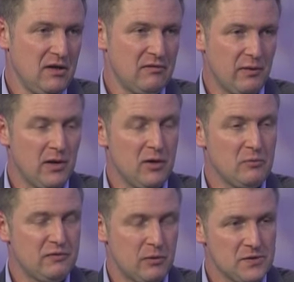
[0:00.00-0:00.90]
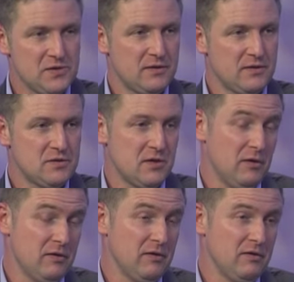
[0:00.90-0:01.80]
very high performance standards,
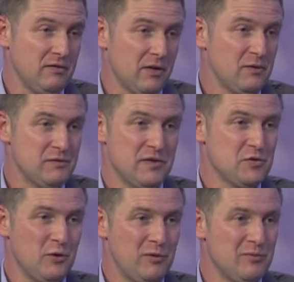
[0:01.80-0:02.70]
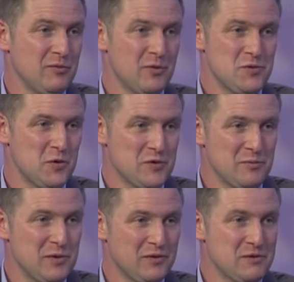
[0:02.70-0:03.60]
and those Victorian or Georgian
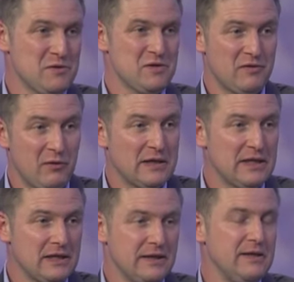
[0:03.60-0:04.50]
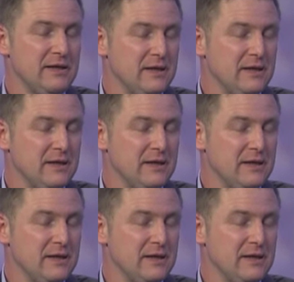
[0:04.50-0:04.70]
buildings which are very leaky.